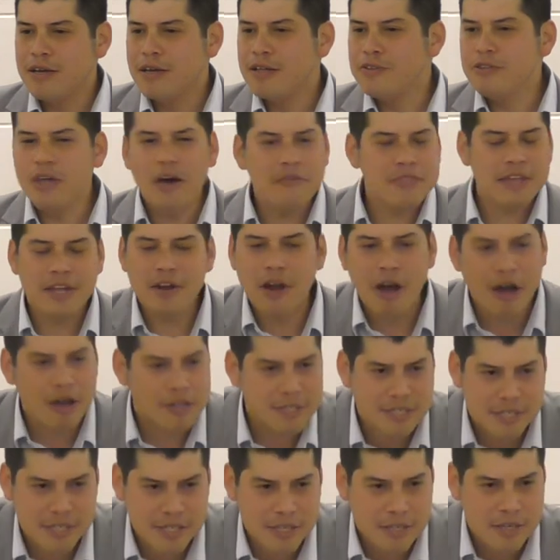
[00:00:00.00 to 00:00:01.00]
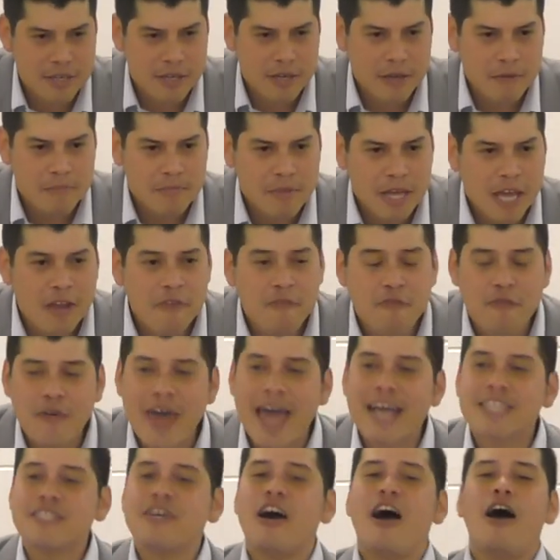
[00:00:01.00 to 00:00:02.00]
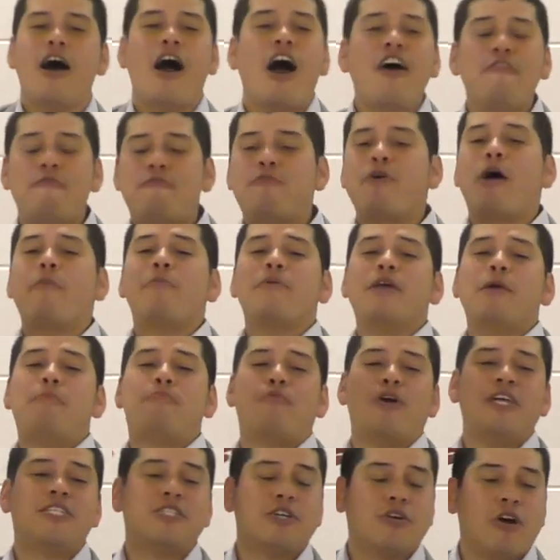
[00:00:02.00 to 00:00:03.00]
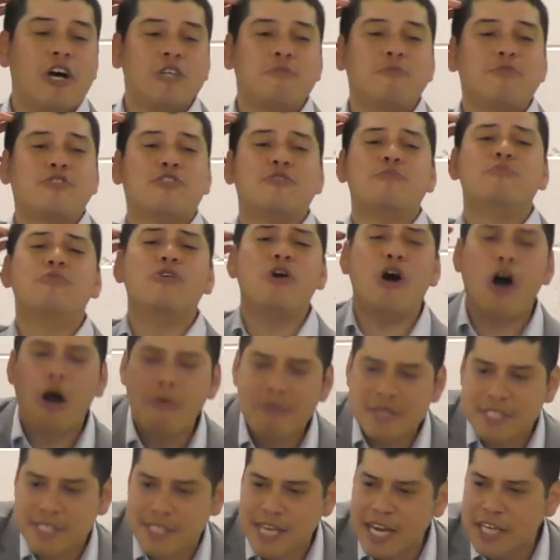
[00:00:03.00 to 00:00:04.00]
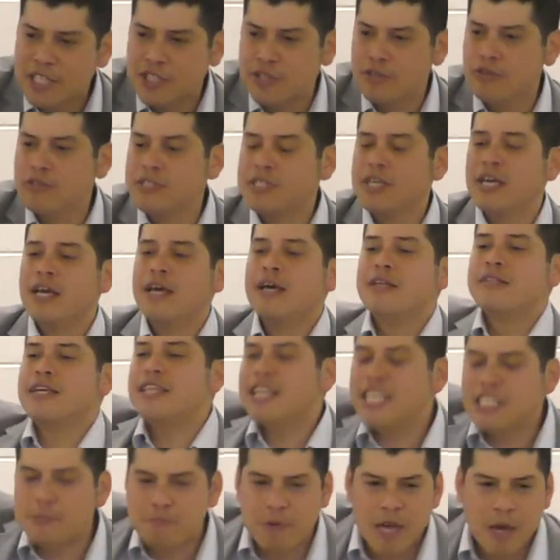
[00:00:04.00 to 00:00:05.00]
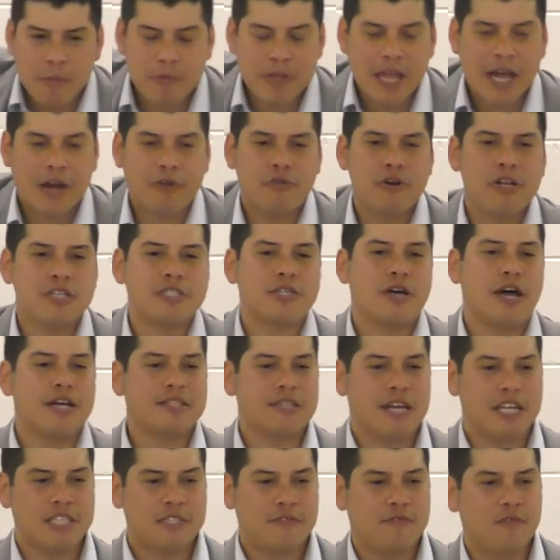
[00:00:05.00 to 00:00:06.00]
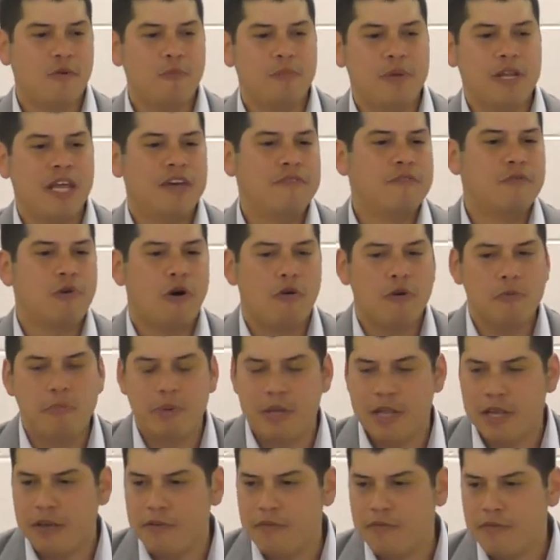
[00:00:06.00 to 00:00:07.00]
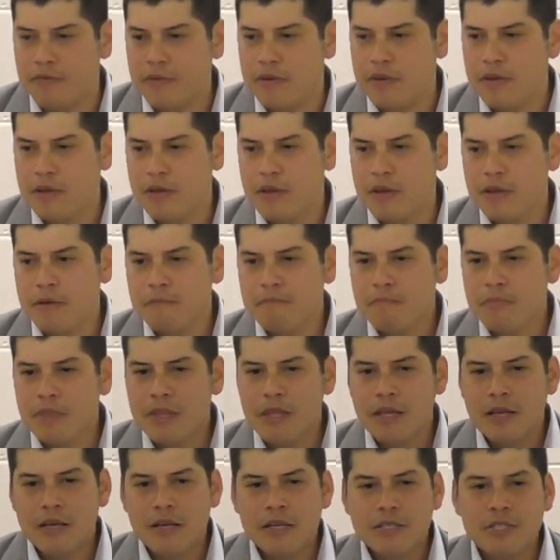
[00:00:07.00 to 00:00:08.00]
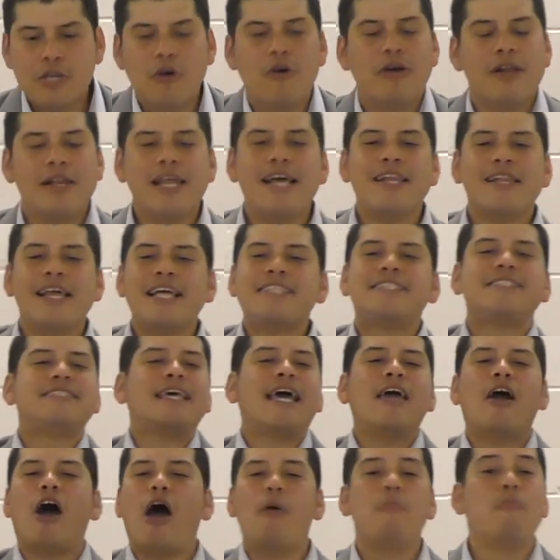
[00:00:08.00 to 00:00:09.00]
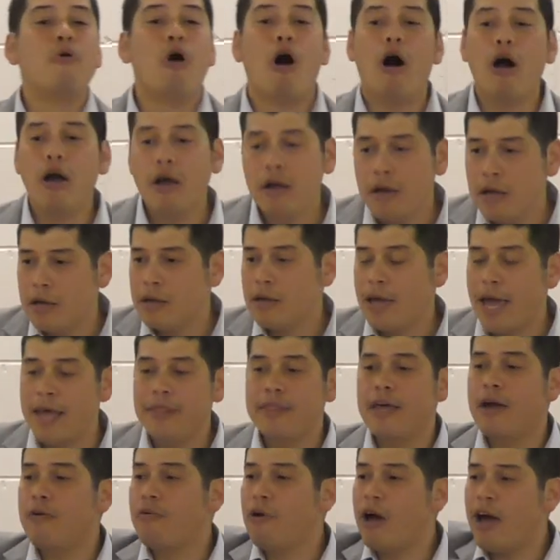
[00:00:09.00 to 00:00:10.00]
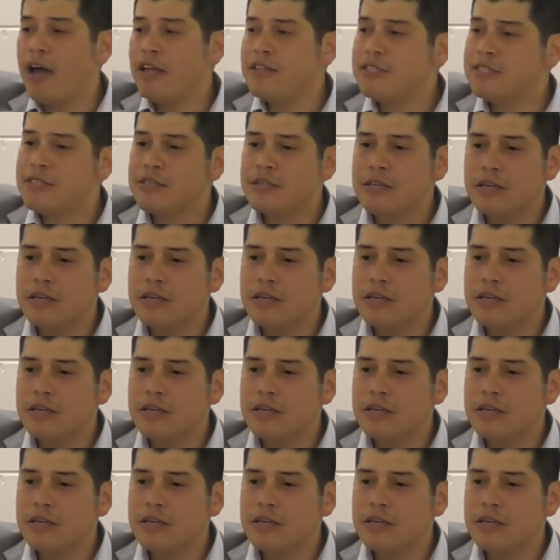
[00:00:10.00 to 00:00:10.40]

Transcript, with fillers: No, they're not. In fact, I've probably preached the gospel to more homosexuals than these people that criticize us for believing what we believe. So let, us say I'm wrong and they're right,